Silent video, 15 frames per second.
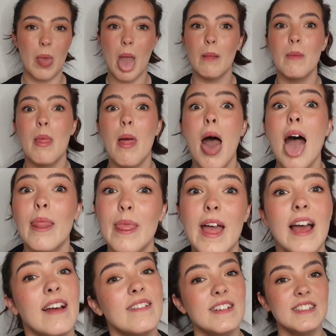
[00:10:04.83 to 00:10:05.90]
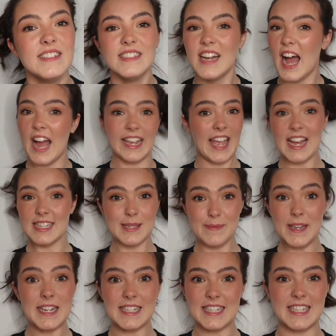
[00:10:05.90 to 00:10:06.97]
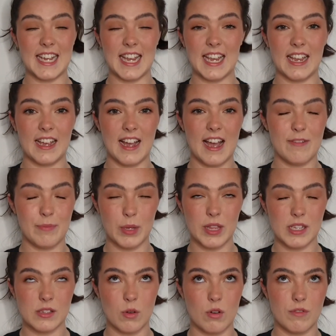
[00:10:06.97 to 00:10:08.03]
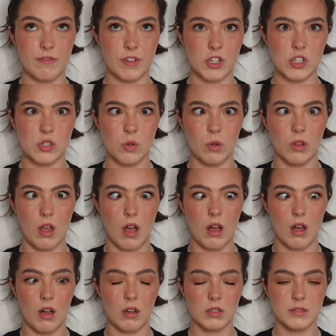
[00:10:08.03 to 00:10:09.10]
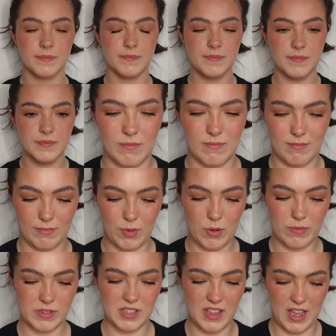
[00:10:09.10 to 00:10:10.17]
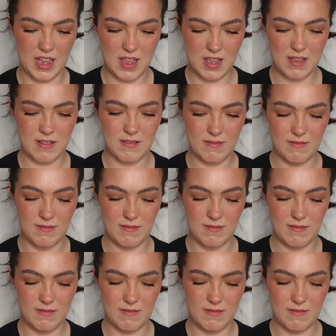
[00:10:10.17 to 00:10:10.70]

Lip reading: I can't speak today. I've put this off for so long. What was that?